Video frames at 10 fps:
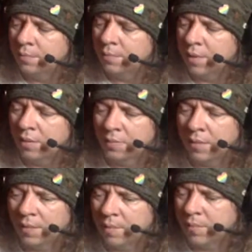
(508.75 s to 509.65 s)
I don't know what
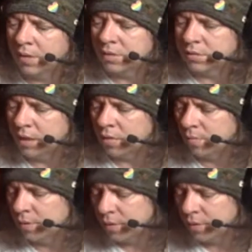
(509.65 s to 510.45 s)
that means exactly, but